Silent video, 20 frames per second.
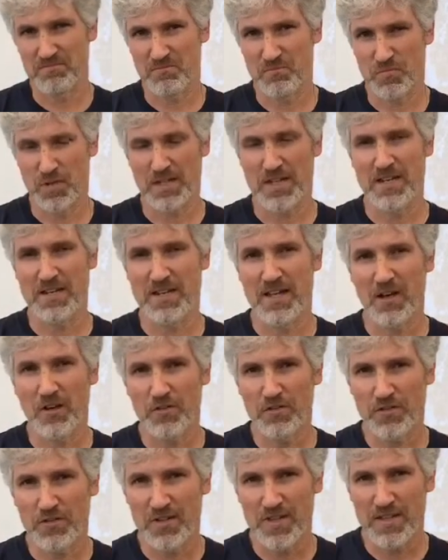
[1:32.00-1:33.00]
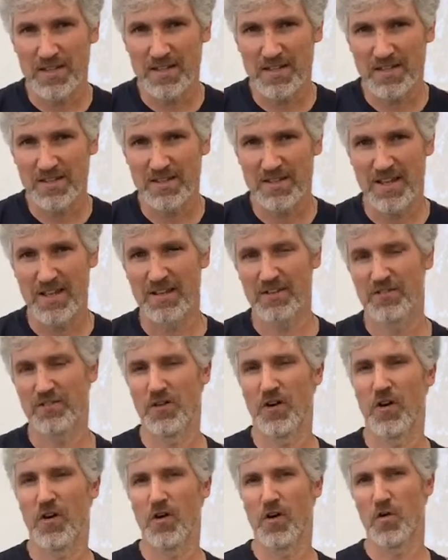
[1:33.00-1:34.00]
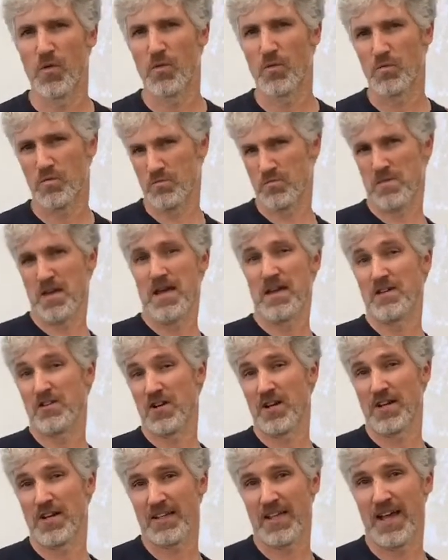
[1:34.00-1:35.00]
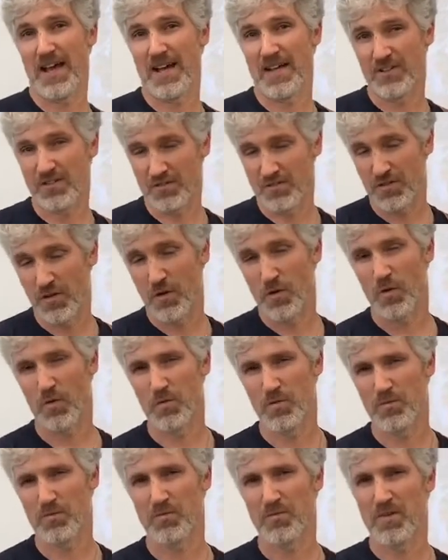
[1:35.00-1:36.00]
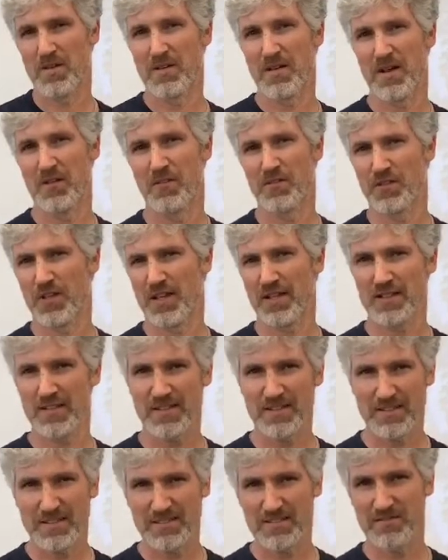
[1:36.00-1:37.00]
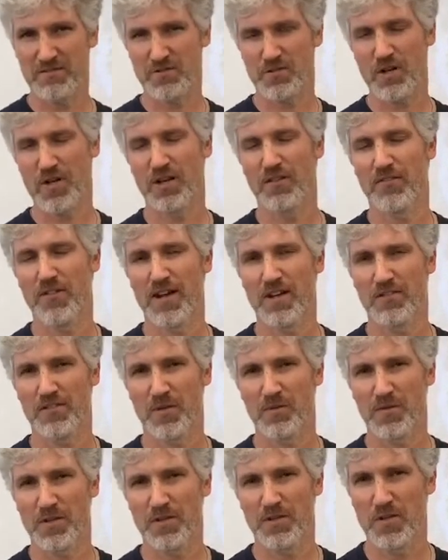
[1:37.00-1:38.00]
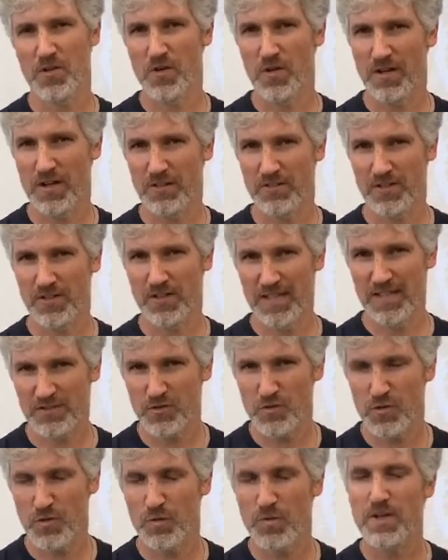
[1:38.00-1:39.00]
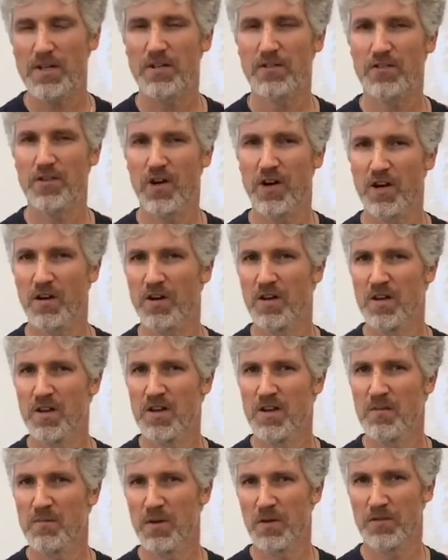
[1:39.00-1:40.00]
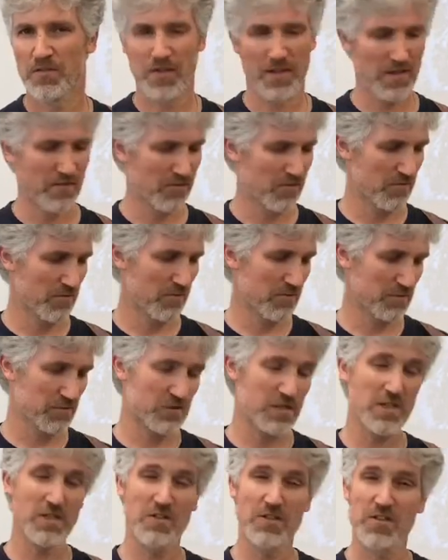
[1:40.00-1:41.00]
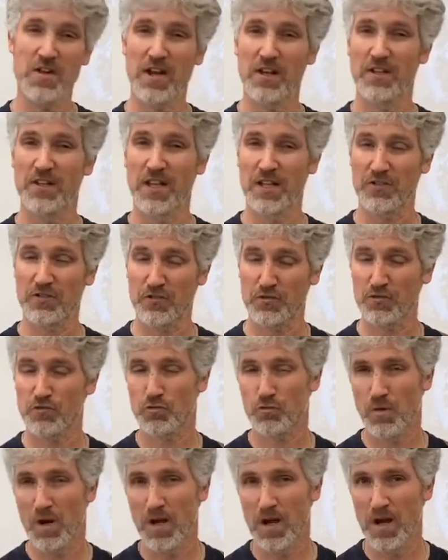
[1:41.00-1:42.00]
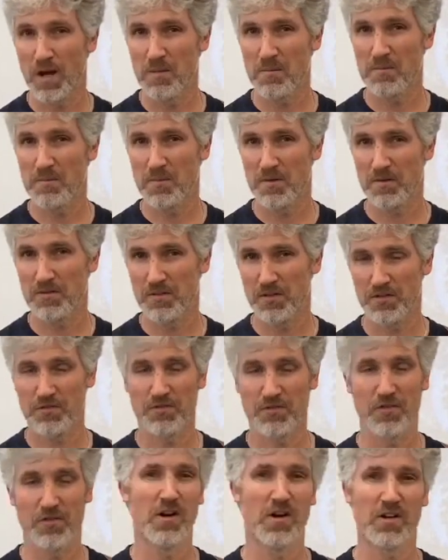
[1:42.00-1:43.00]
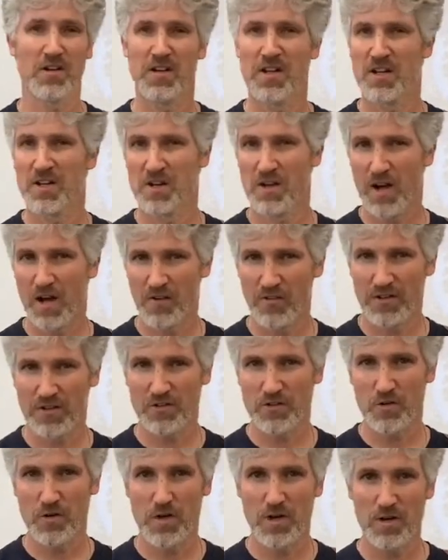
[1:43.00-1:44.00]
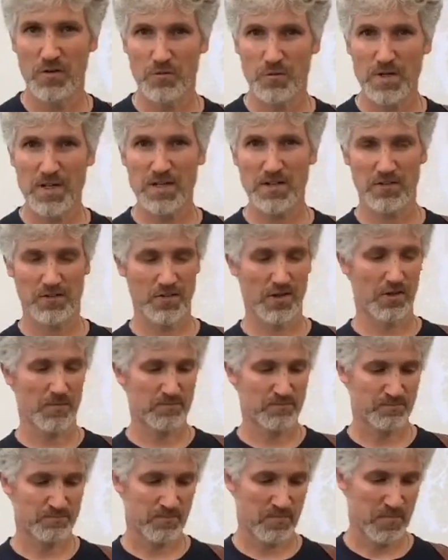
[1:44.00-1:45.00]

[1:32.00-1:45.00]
Ricky Nelson and so and Johnny Cash. So I was like trying to find something to do, and I said, let's do a reading song, but instead of teaching you how to like strum the song, I want to do a reading song.